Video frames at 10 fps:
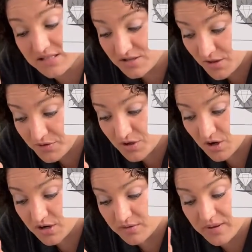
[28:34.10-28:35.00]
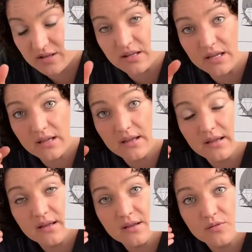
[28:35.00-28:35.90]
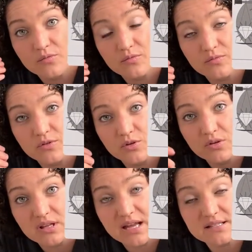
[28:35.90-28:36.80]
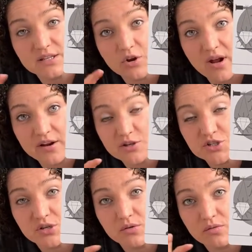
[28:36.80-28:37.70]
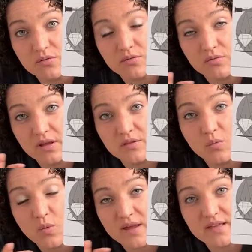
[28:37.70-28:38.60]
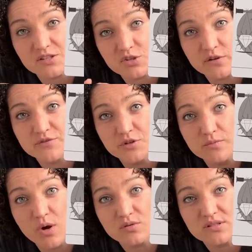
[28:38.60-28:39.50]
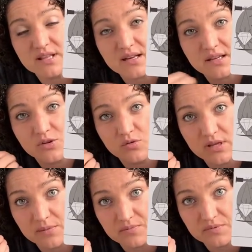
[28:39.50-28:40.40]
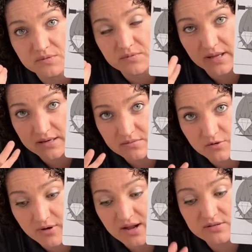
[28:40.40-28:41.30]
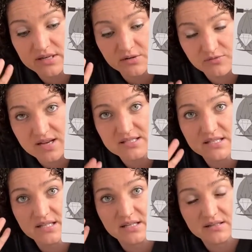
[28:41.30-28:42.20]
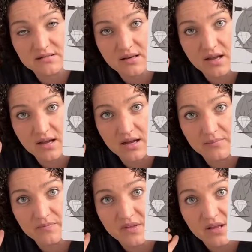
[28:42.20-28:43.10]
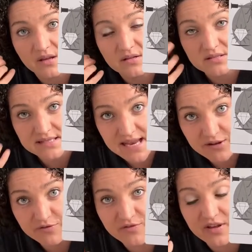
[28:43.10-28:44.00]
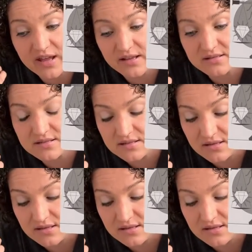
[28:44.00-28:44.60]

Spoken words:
another card about like utilizing your energy in the way that serves you most, that you keep like grounded and rested and safe, and